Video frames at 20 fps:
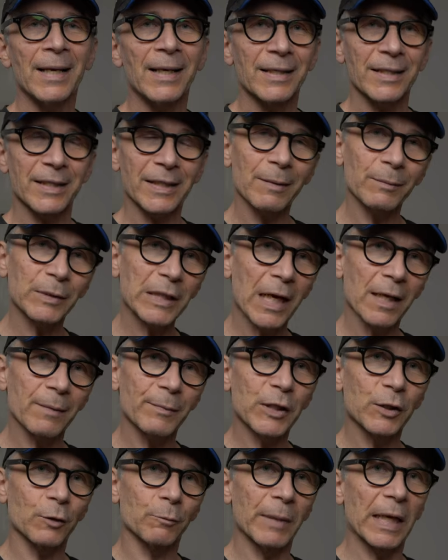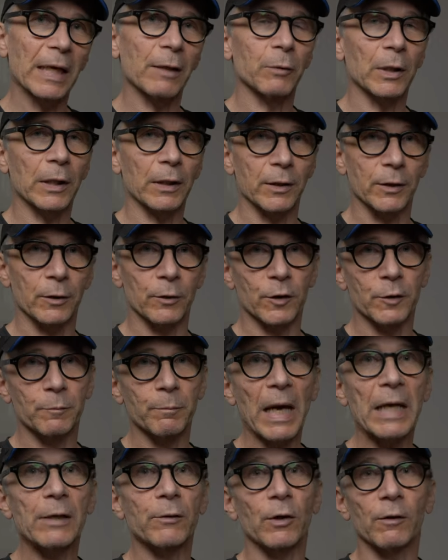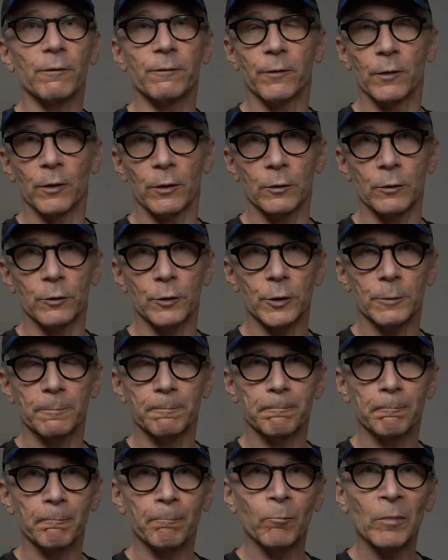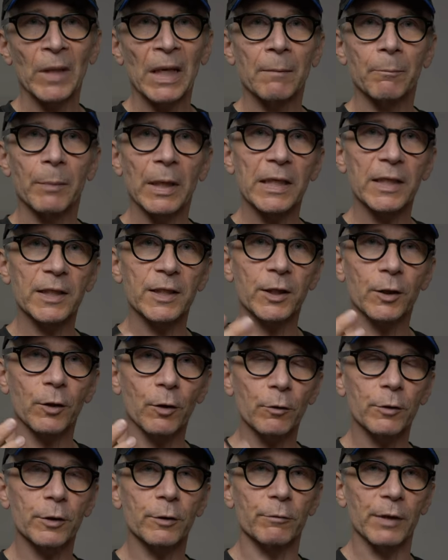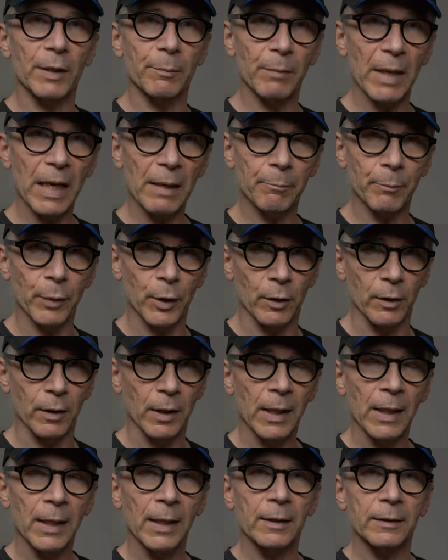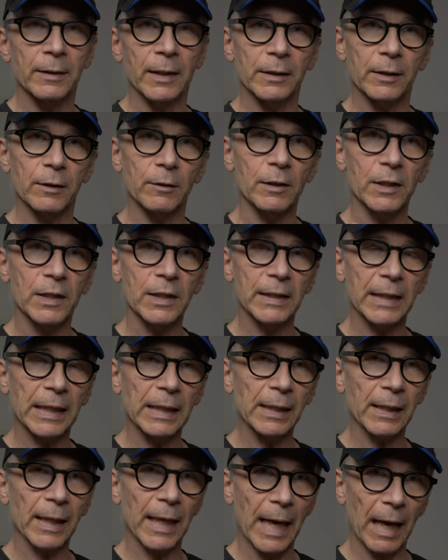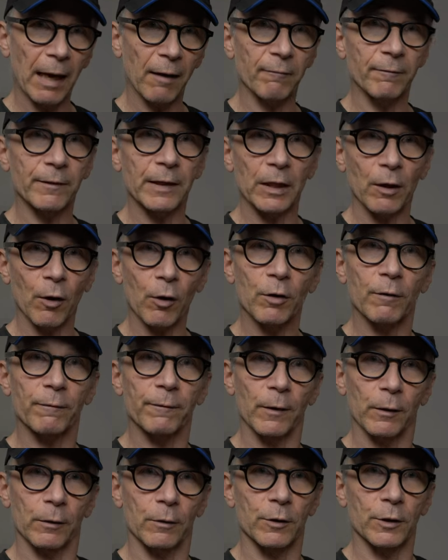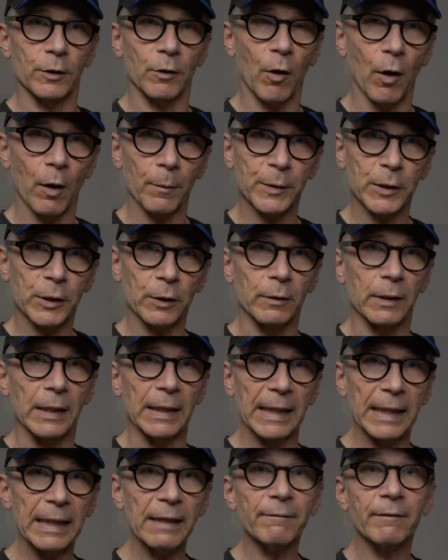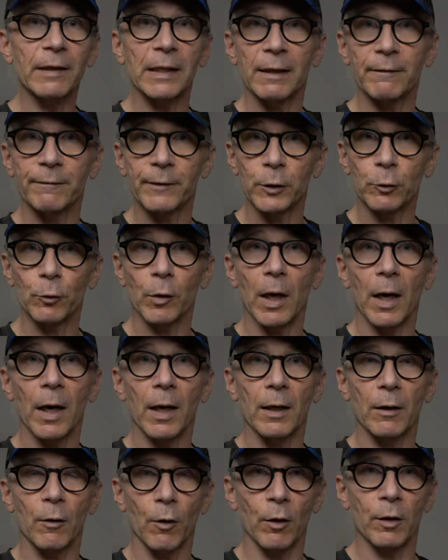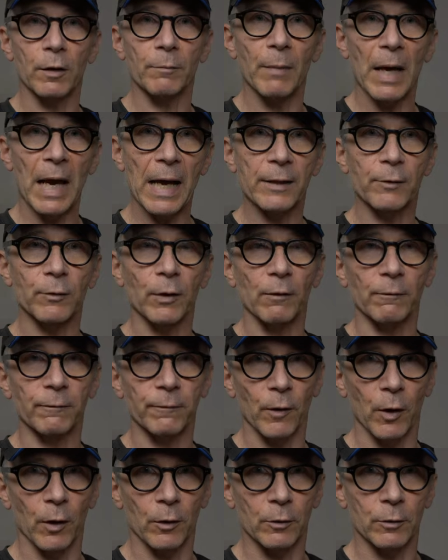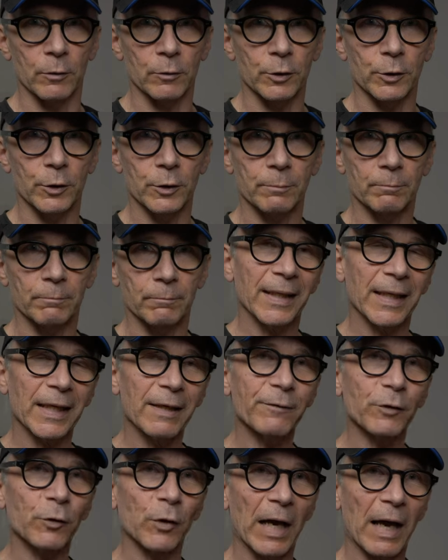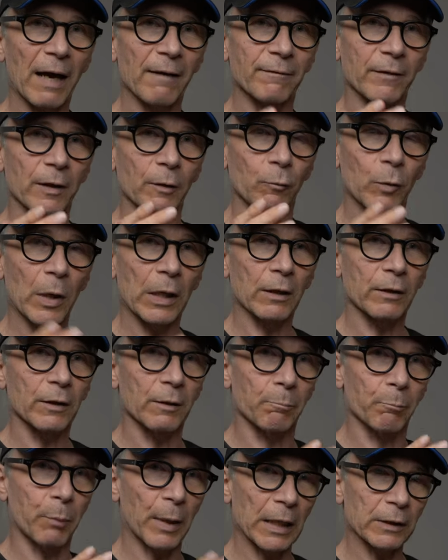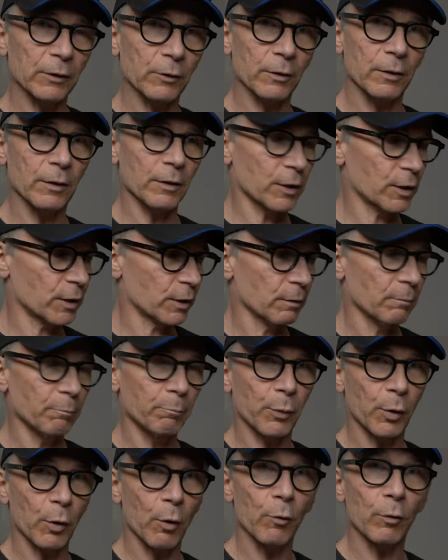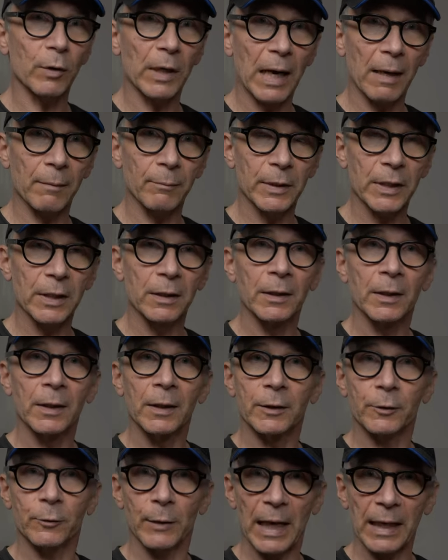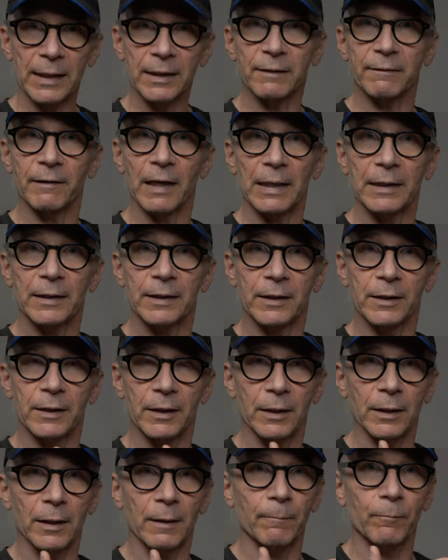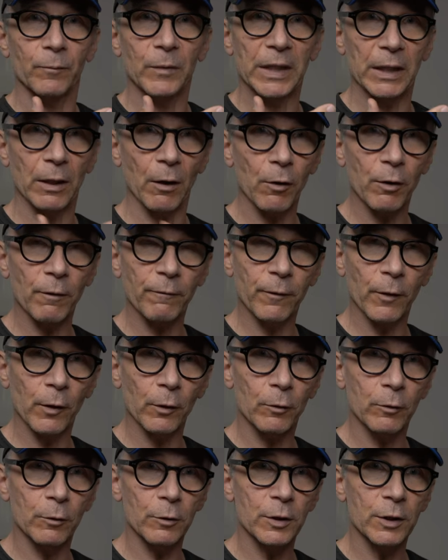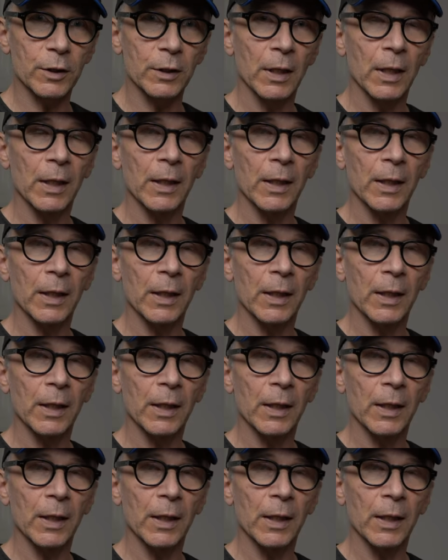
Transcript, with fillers: Sometimes you may want to use manual focus, but it's good to remember that you still have the autofocus option even if you are on manual focus. If you have one of the buttons programmed to activate uh, the autofocus,